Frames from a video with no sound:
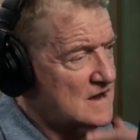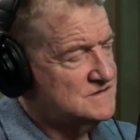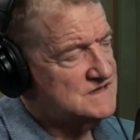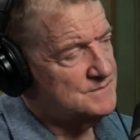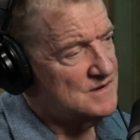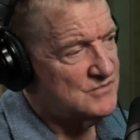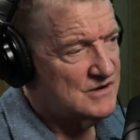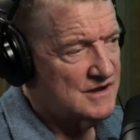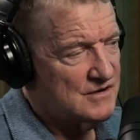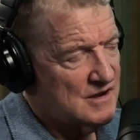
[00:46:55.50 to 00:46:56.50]
because I
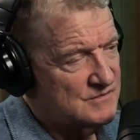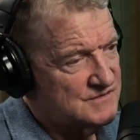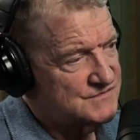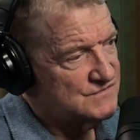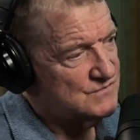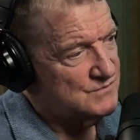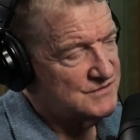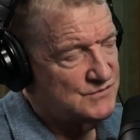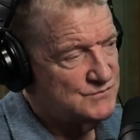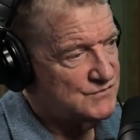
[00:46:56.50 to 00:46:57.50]
remember I listened to a
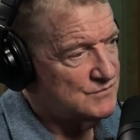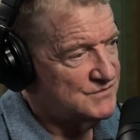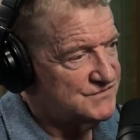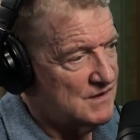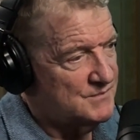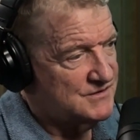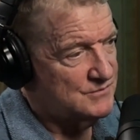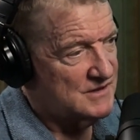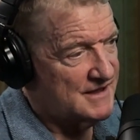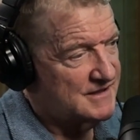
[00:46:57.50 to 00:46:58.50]
YouTube or something, and you
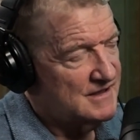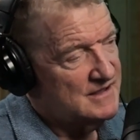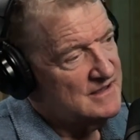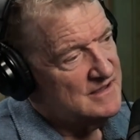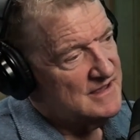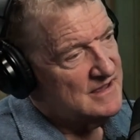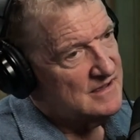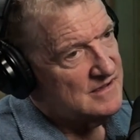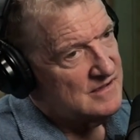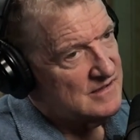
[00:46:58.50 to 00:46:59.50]
were like
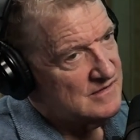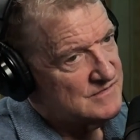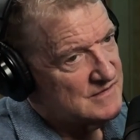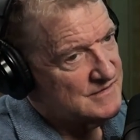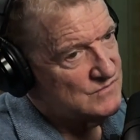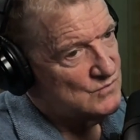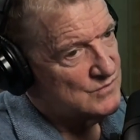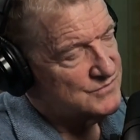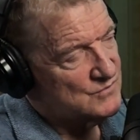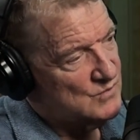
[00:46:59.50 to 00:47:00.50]

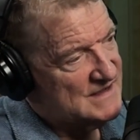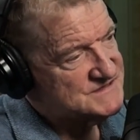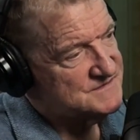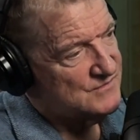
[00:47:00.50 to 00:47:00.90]
north or west of